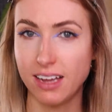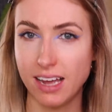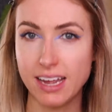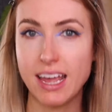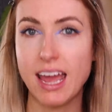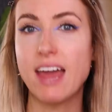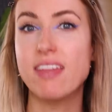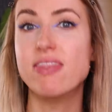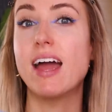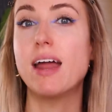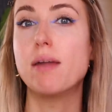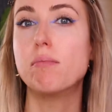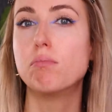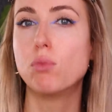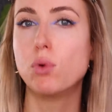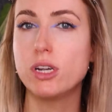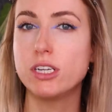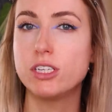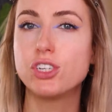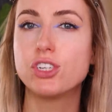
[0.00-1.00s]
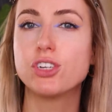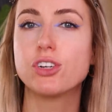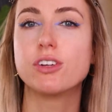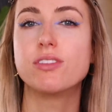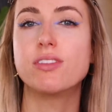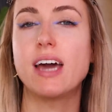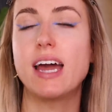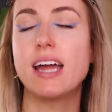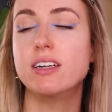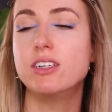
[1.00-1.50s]
again that moisture
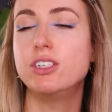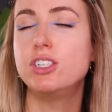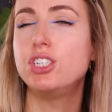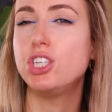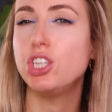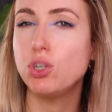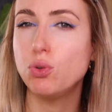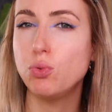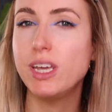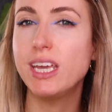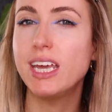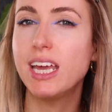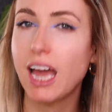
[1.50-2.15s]
that dewy